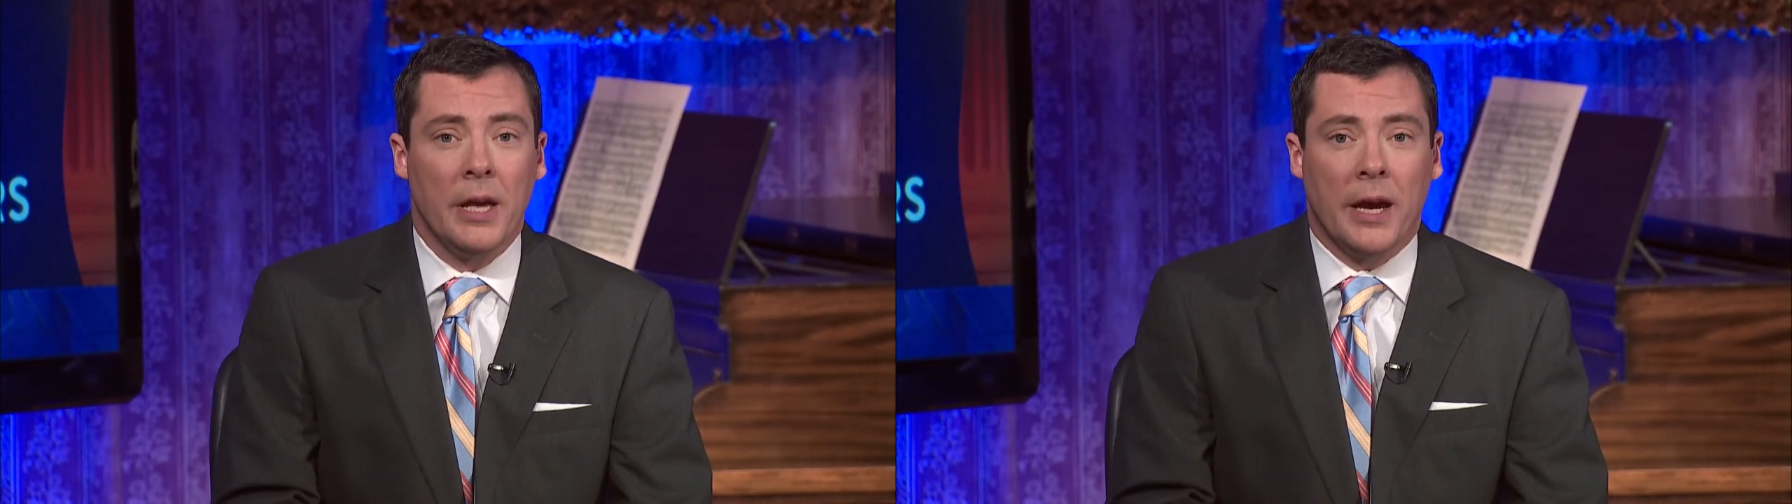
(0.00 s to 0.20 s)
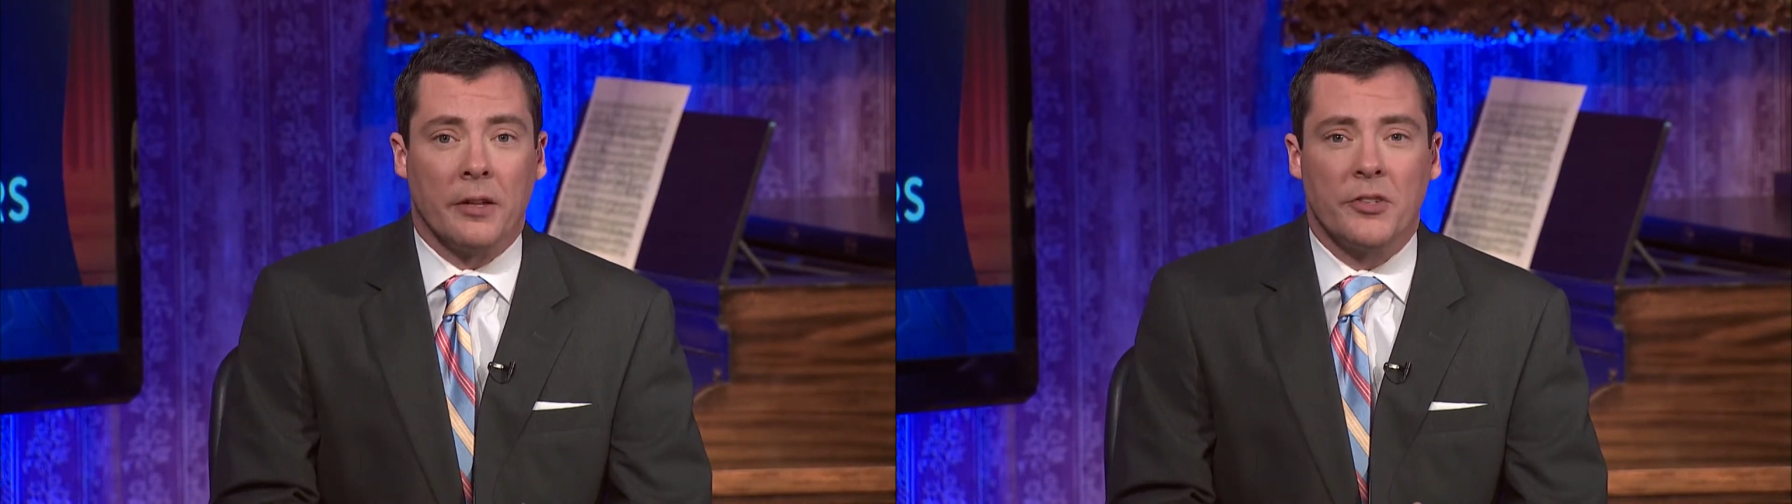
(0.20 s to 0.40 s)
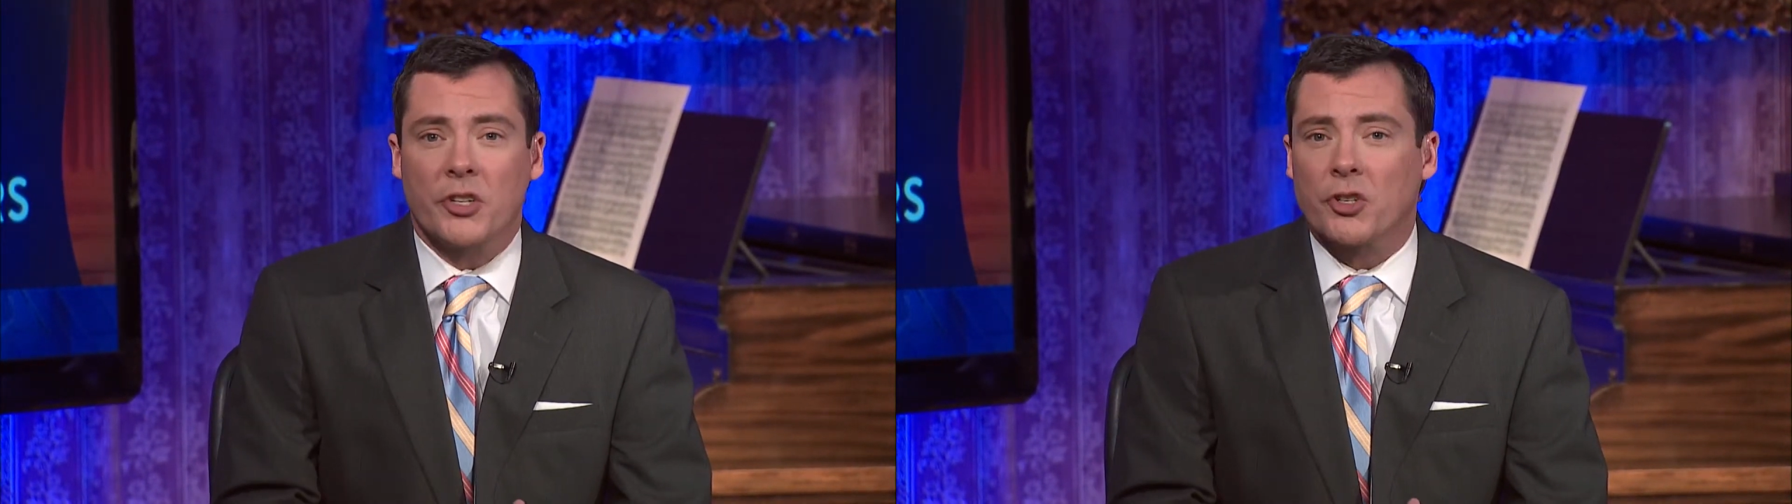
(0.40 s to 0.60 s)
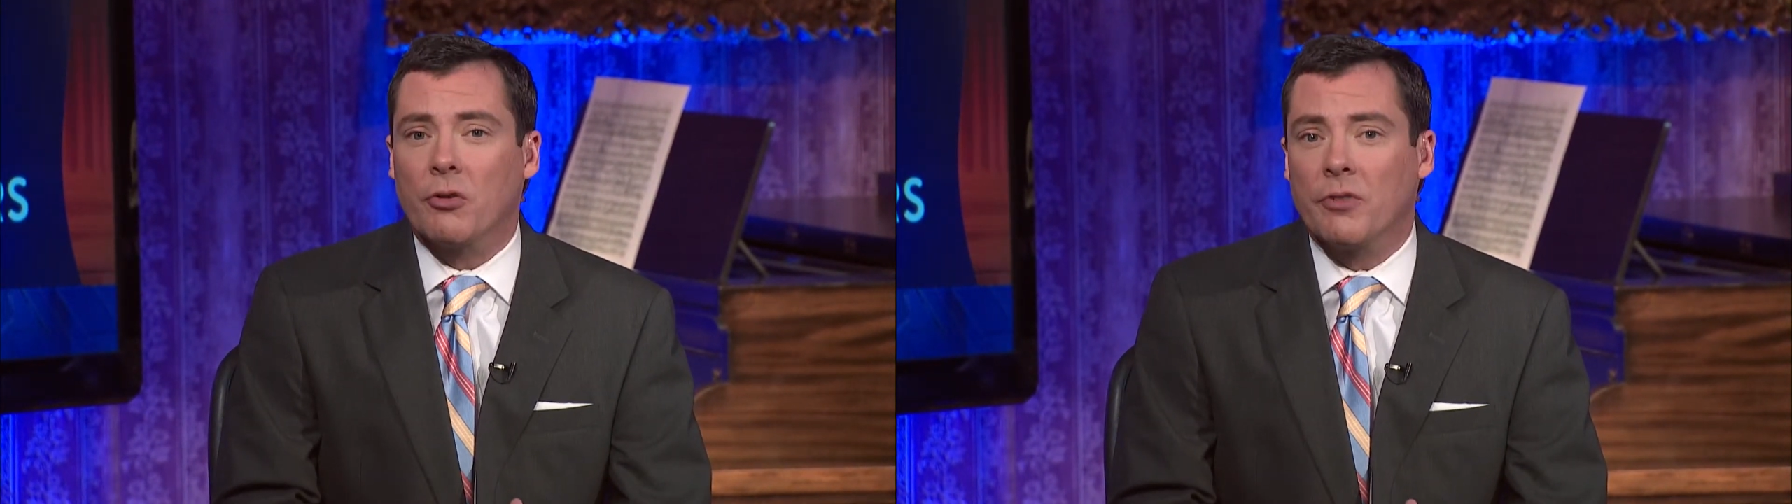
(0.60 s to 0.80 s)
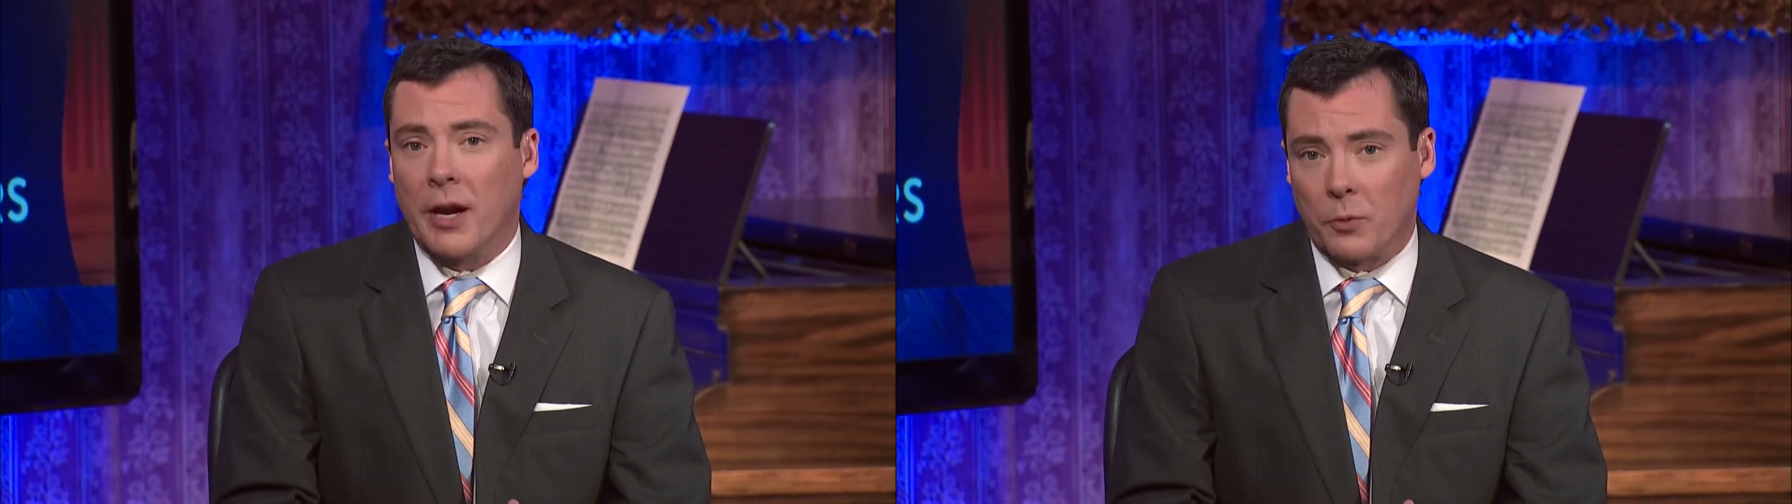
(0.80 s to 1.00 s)
and additional
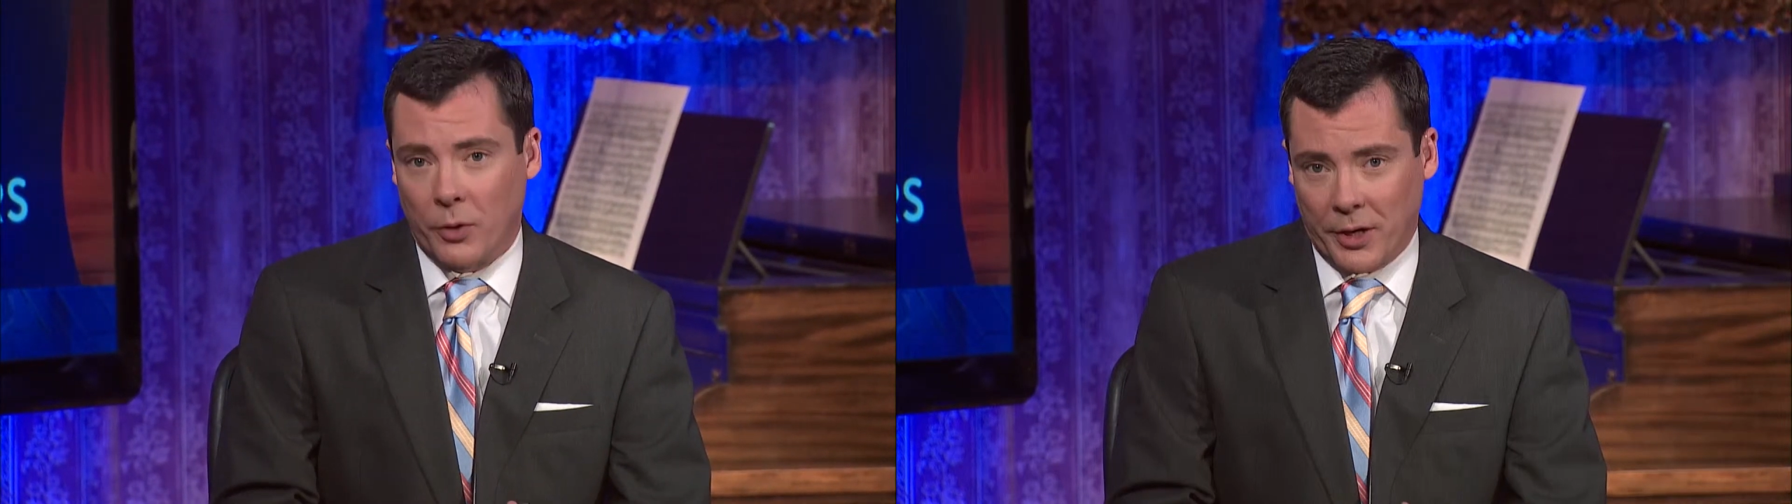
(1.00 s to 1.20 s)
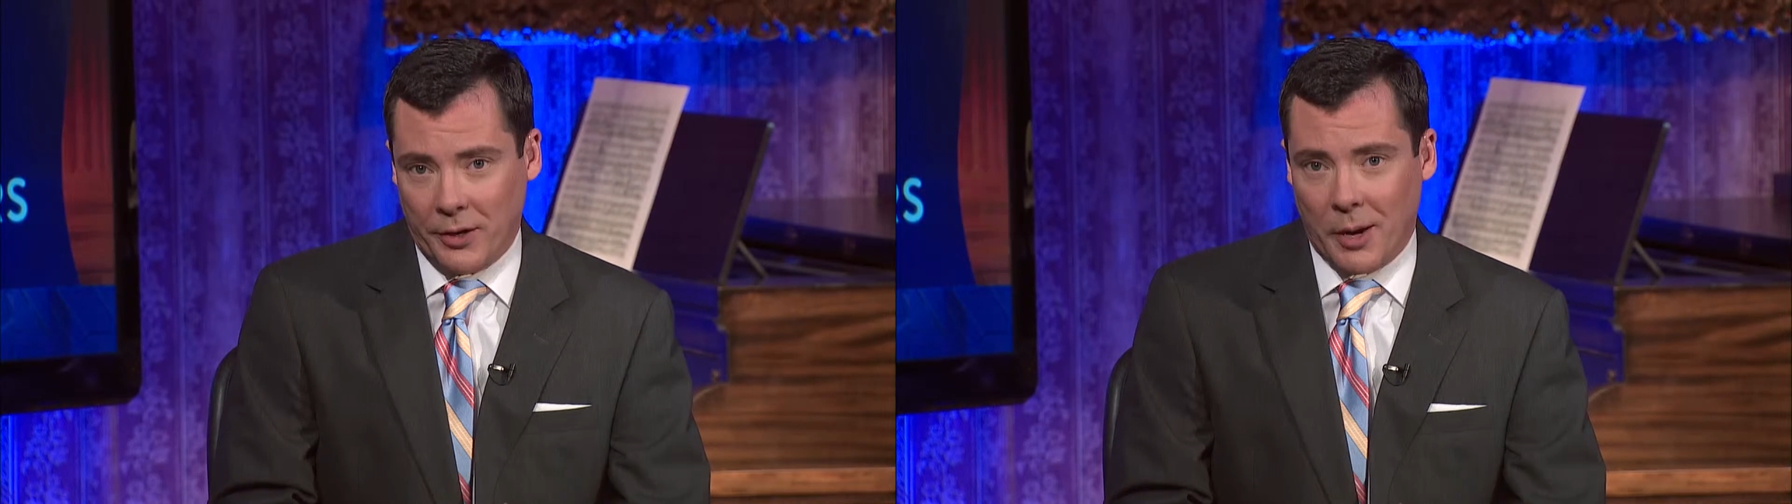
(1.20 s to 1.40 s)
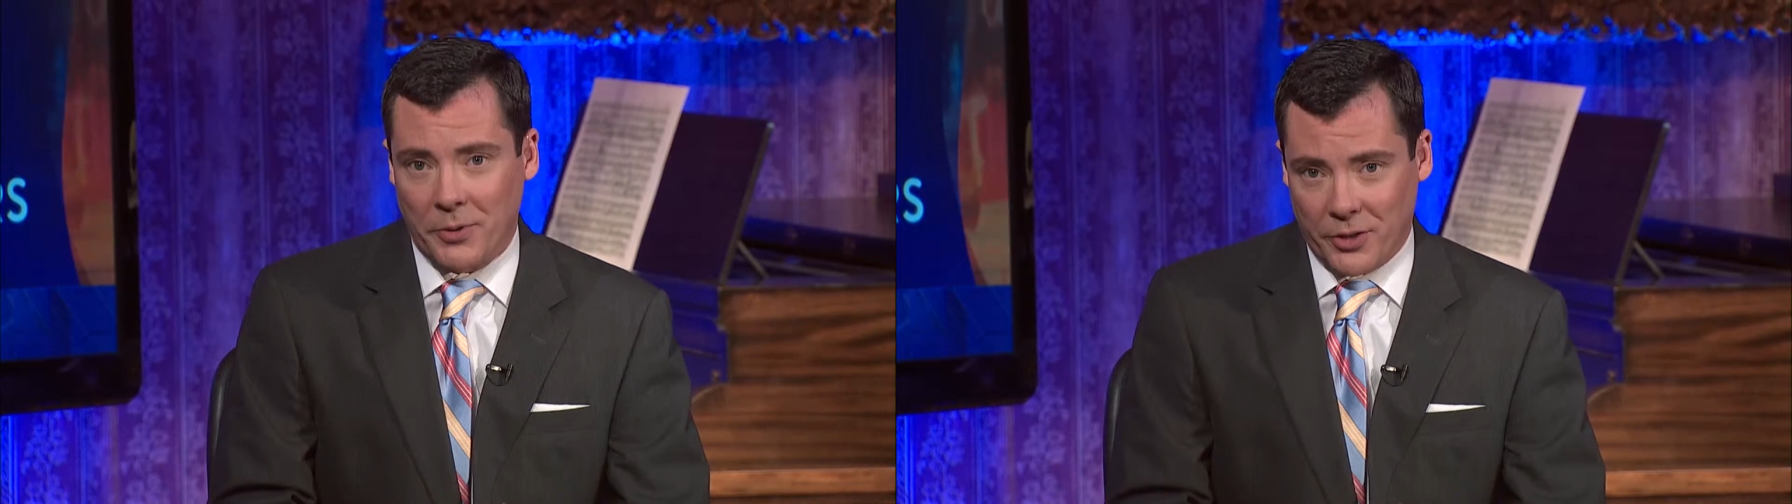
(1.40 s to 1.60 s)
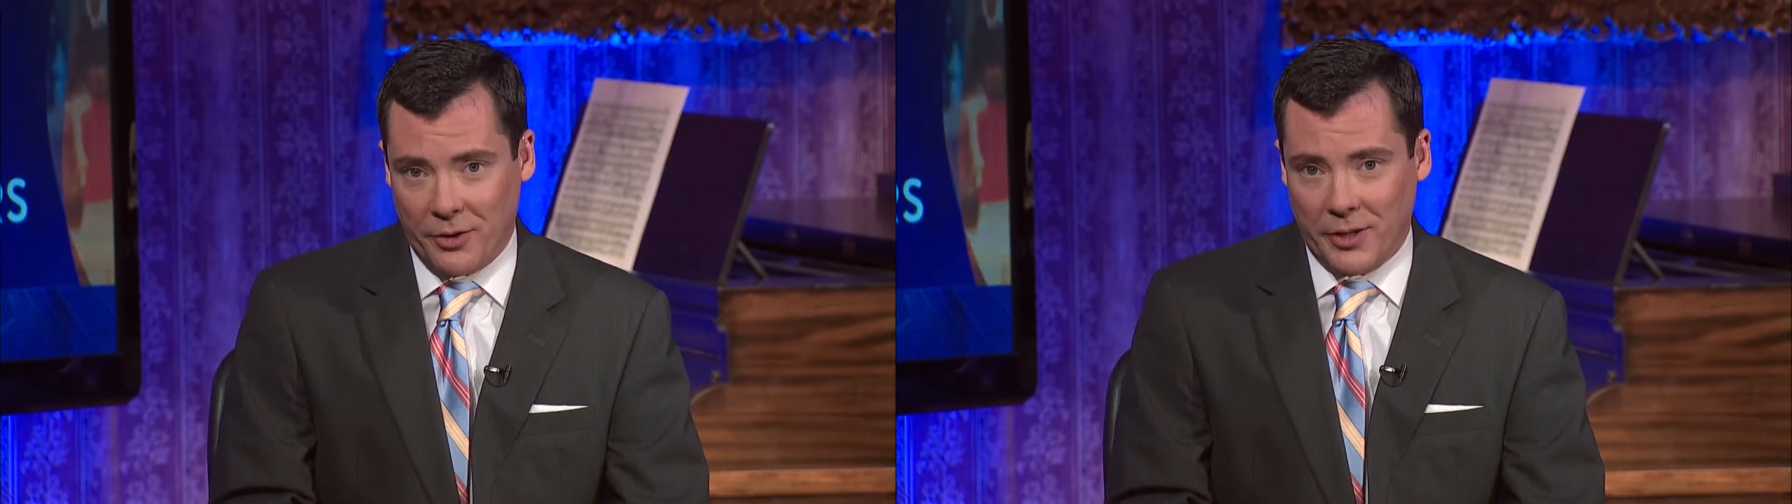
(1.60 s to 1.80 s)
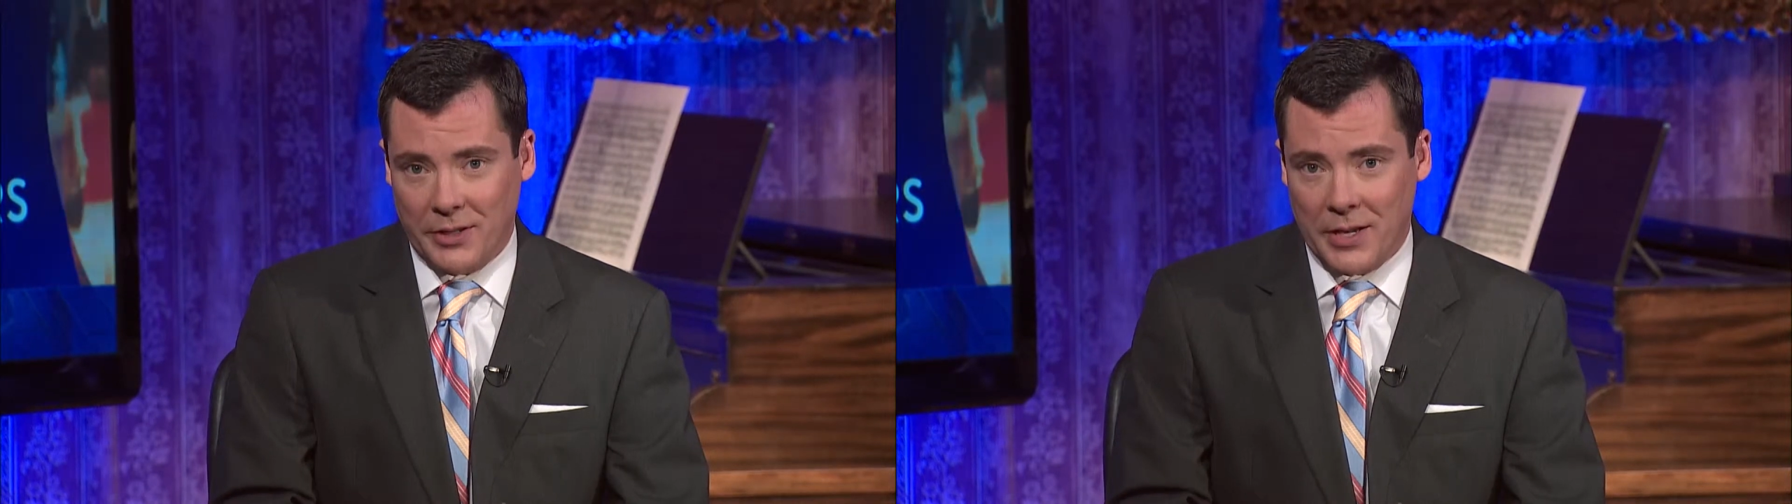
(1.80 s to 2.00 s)
networking
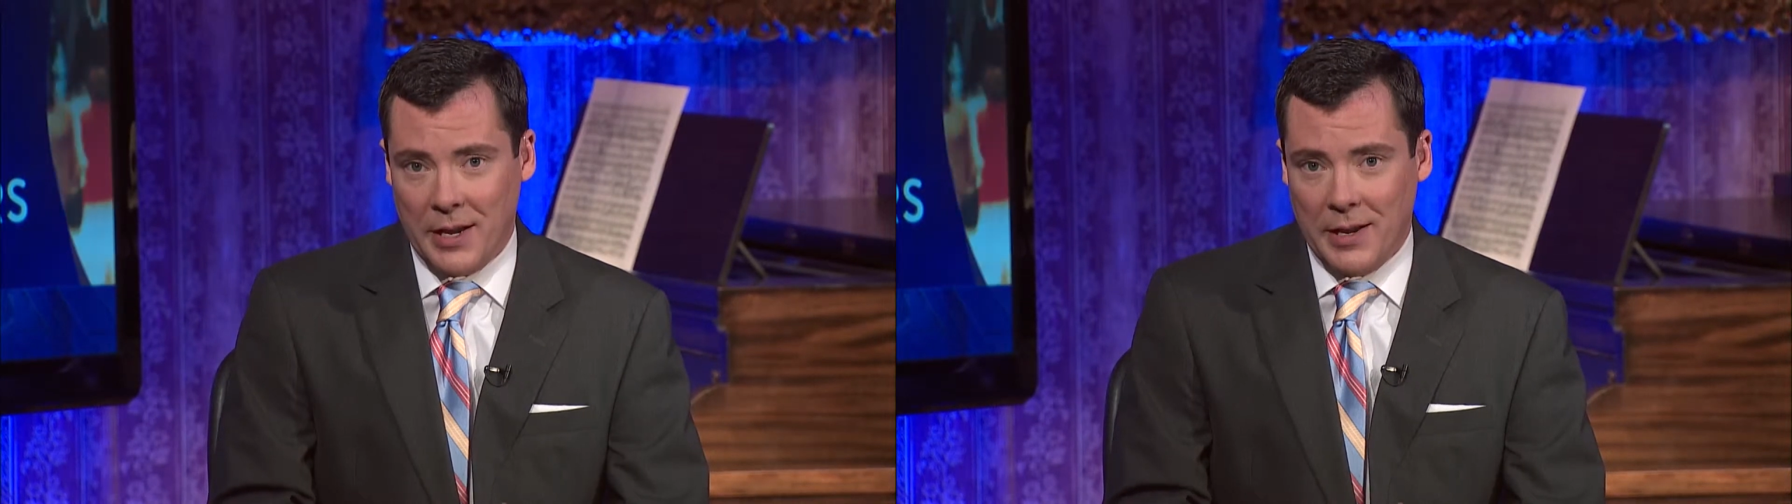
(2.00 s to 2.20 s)
opportunities.